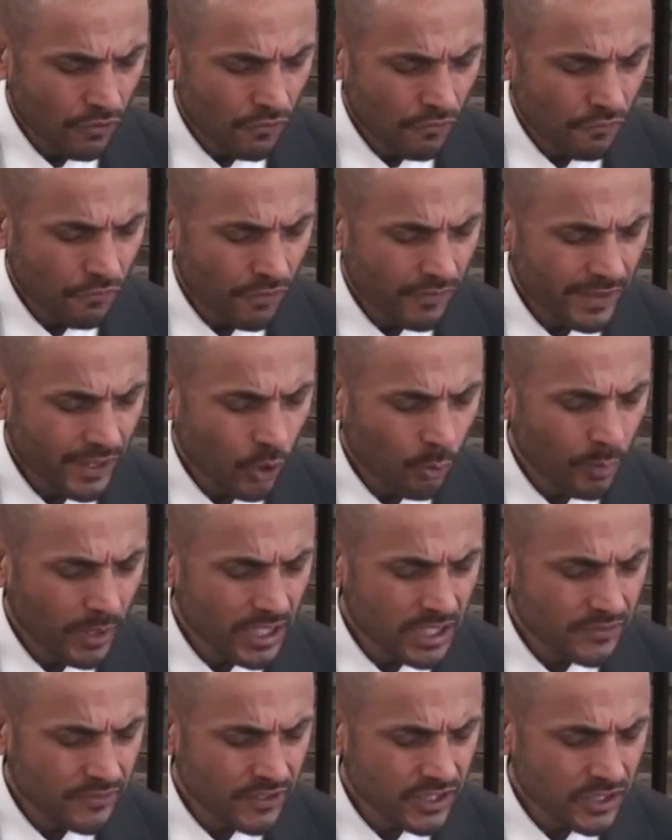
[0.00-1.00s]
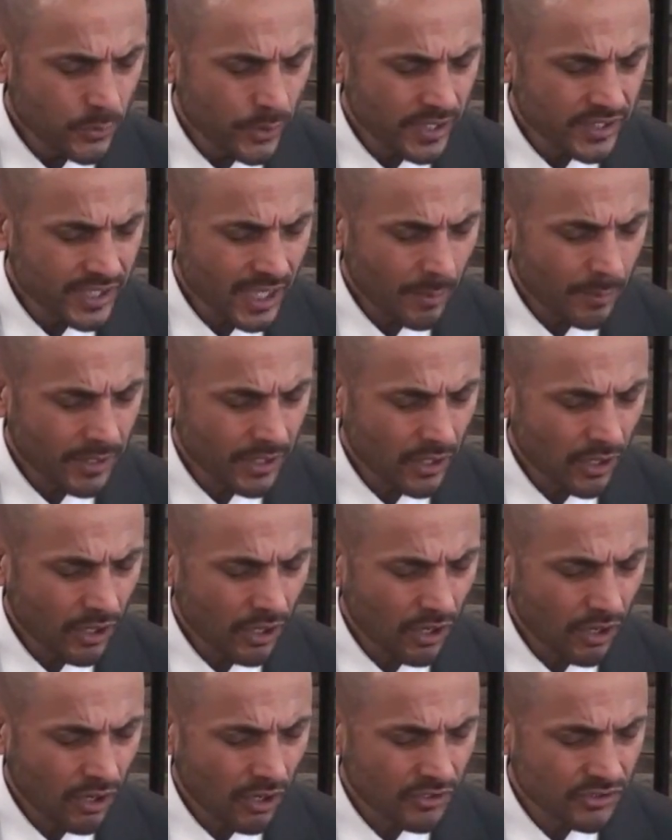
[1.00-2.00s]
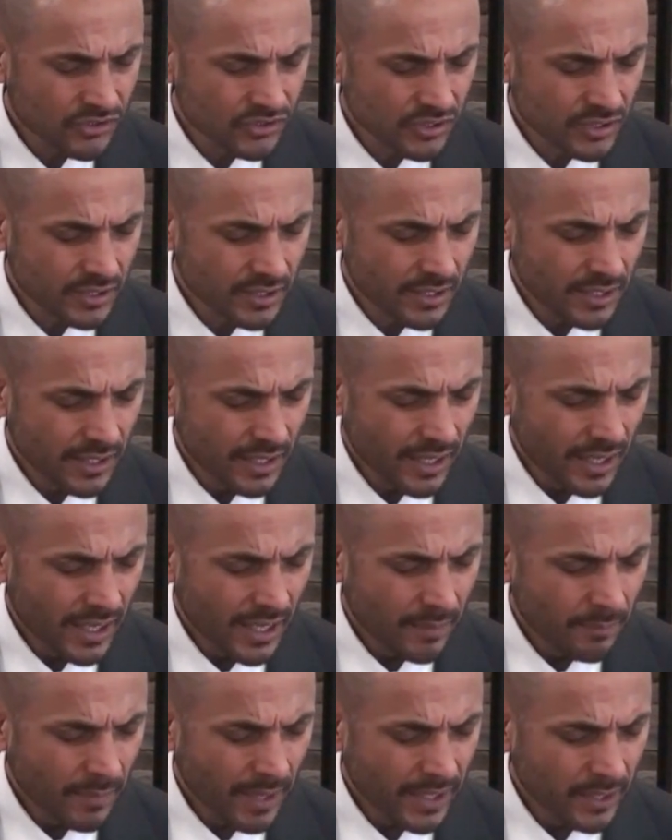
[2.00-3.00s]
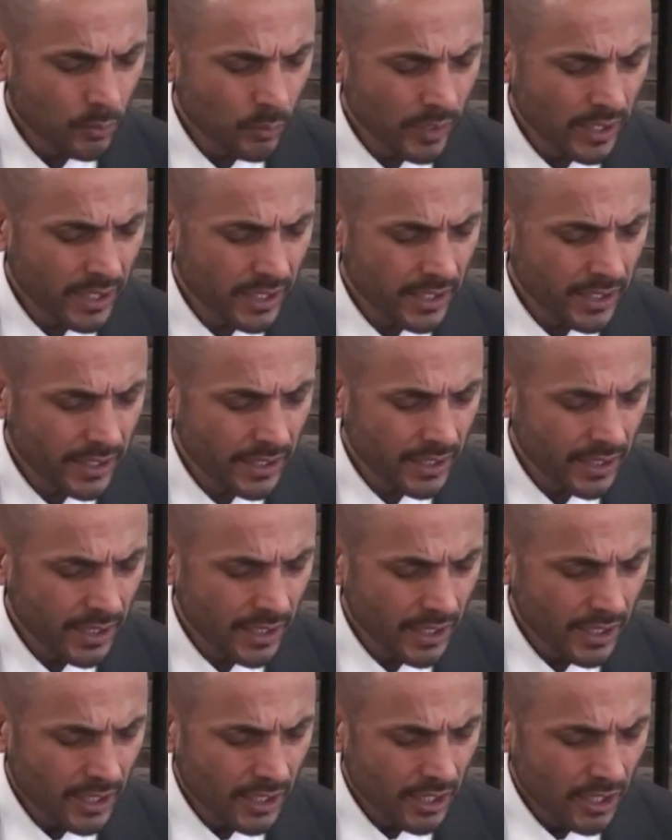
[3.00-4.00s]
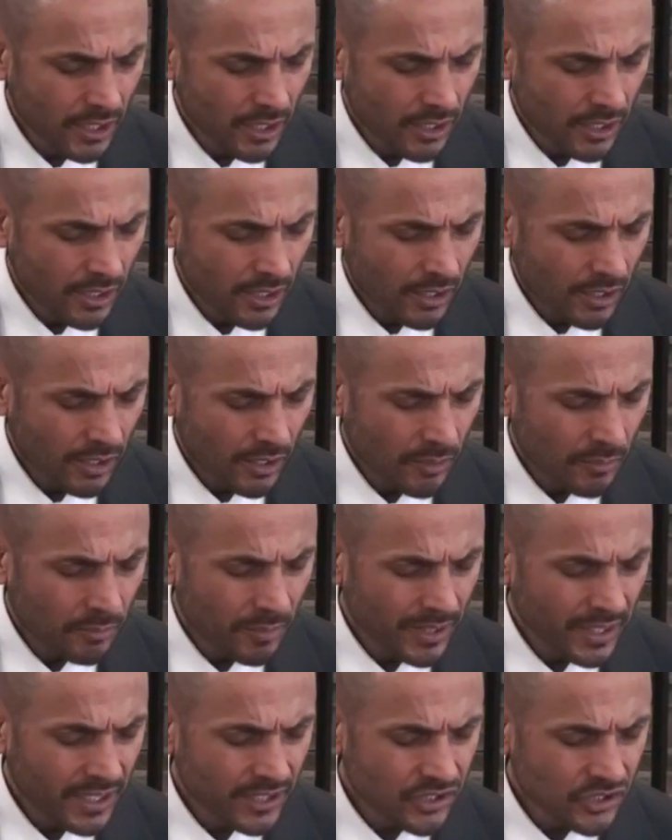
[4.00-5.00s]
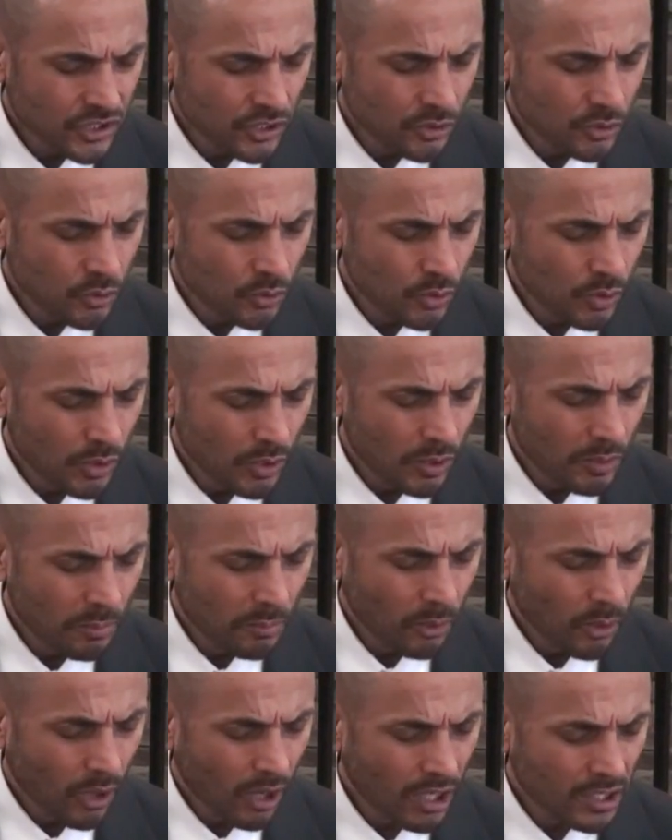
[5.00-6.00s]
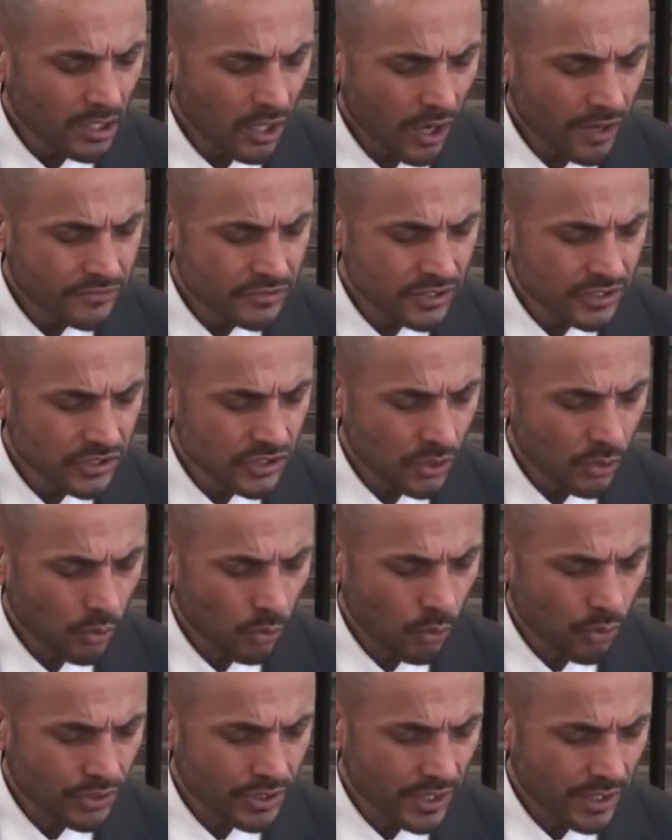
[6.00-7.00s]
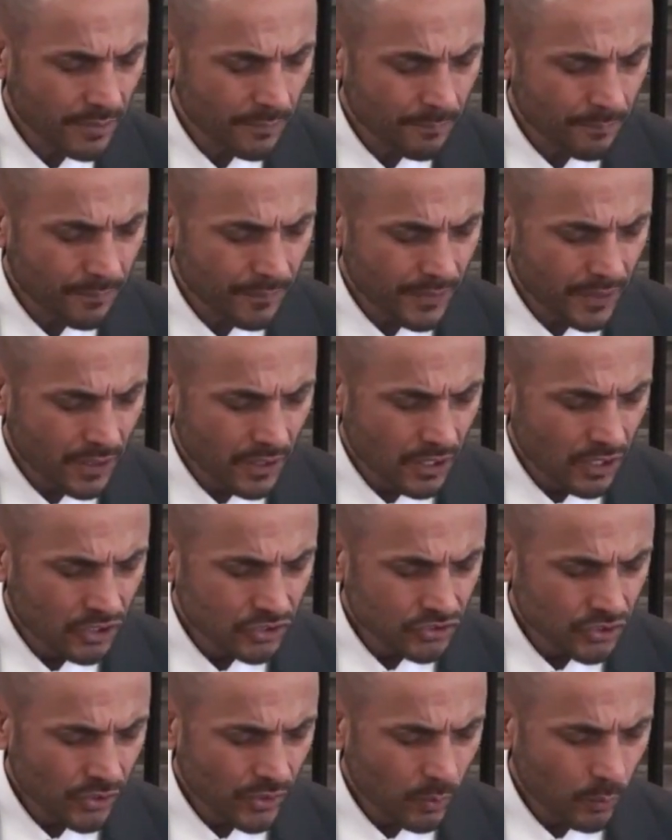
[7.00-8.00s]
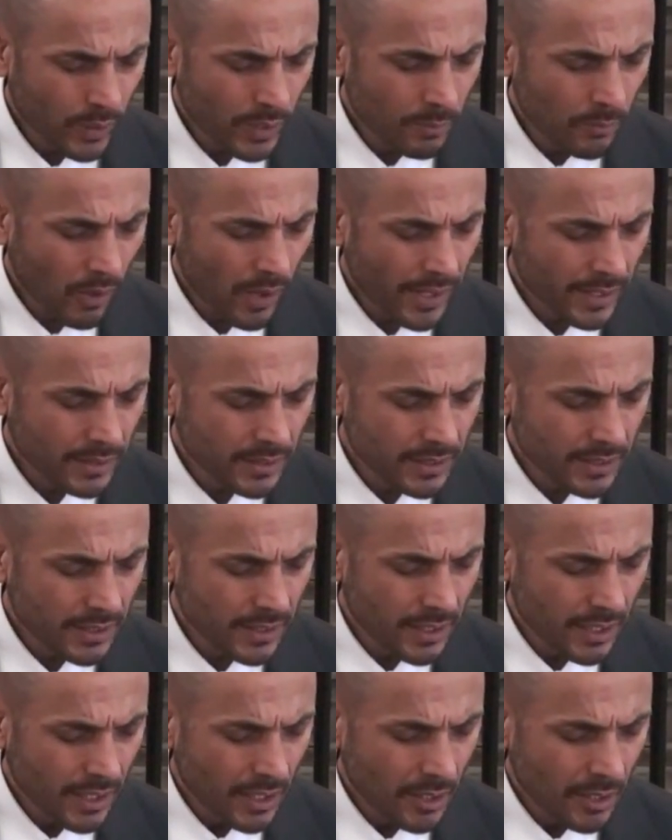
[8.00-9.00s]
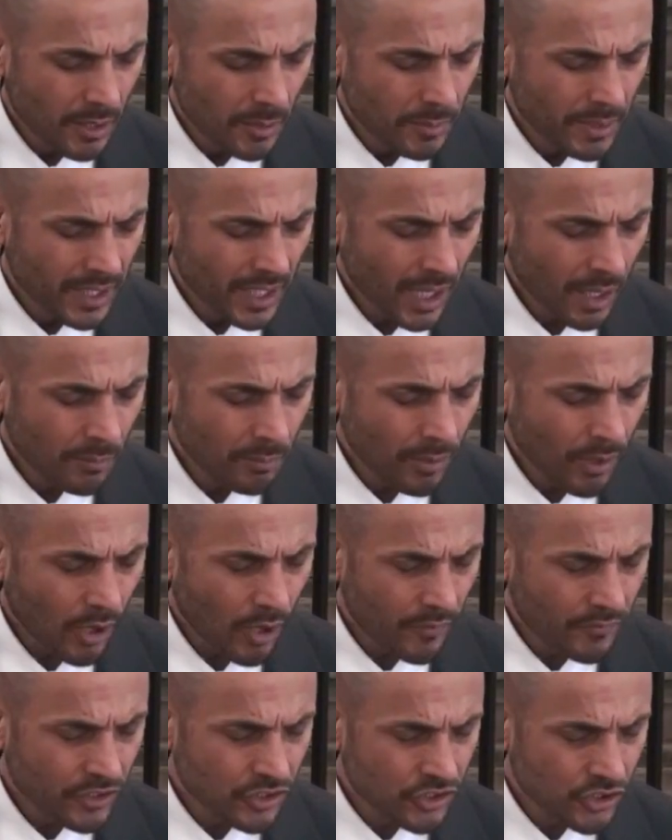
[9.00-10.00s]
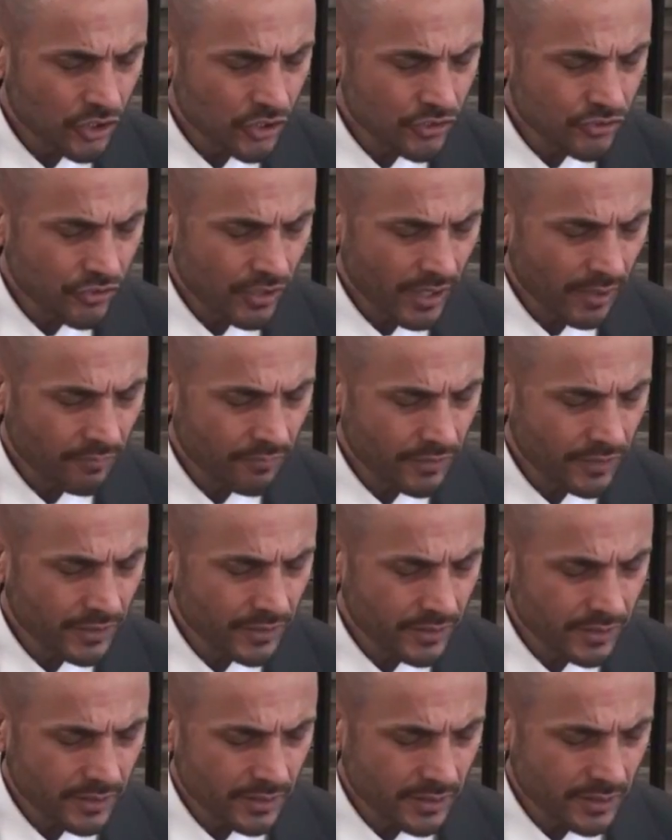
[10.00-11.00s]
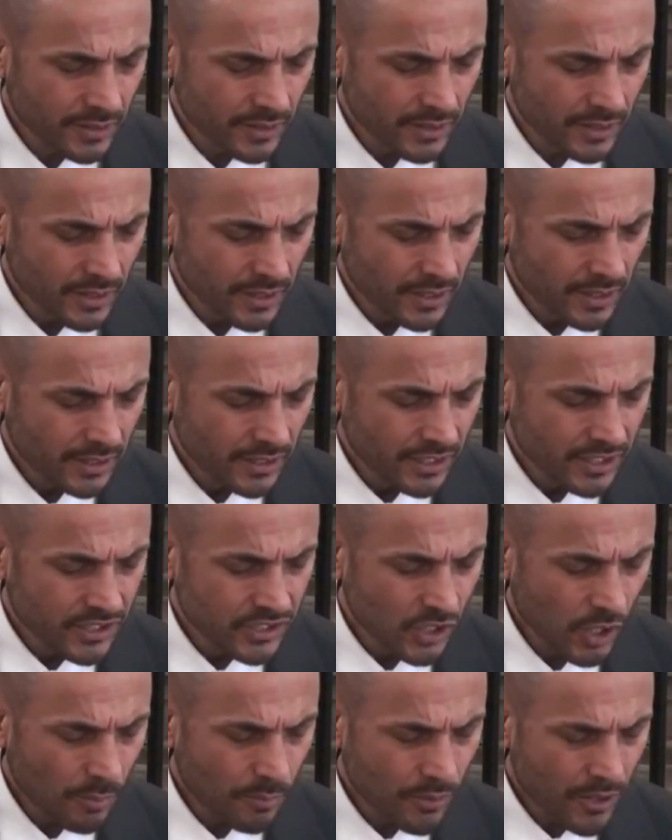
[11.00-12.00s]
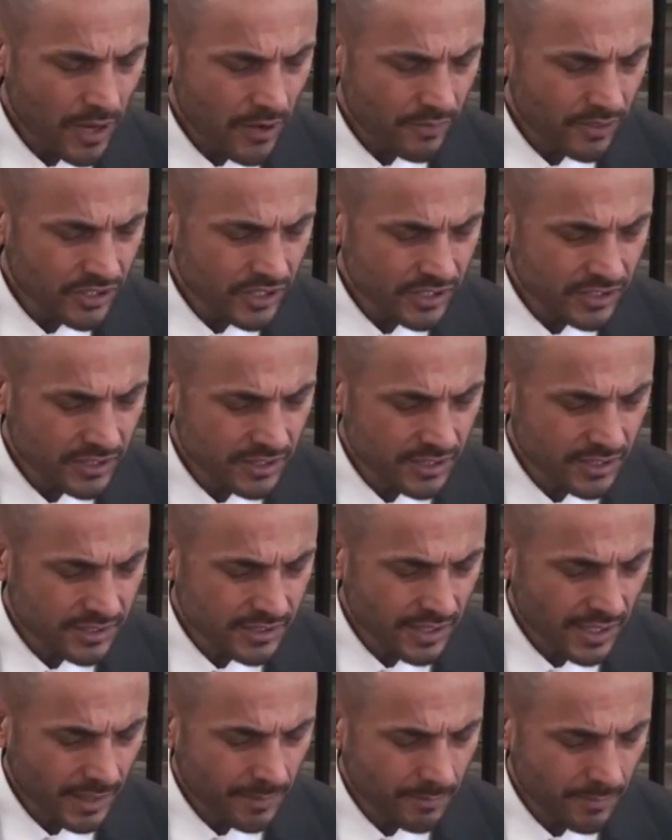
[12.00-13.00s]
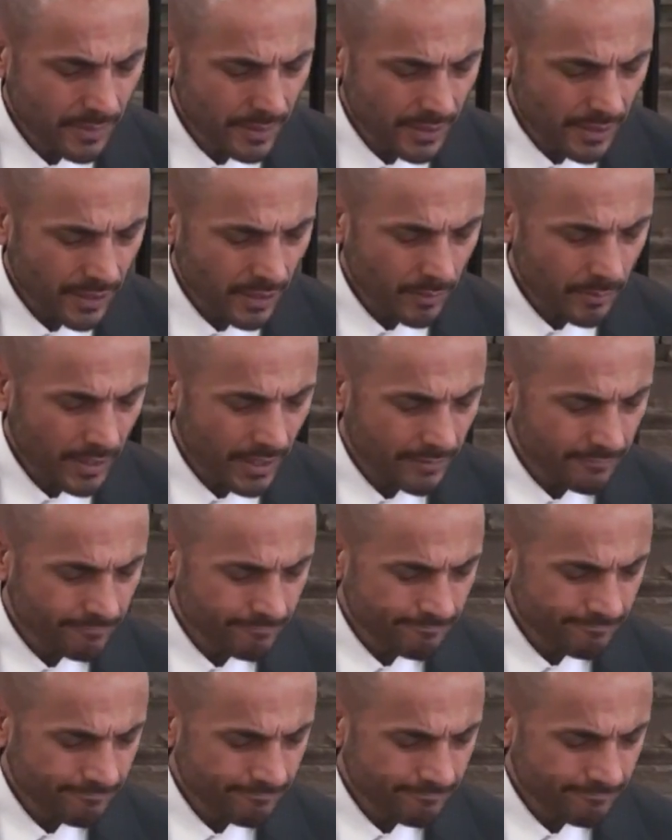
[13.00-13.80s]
Father, help each of us to examine our hearts, and may we begin to put our lives into order so that we might become part of the church triumphant. This is our prayer in Jesus' name. Amen.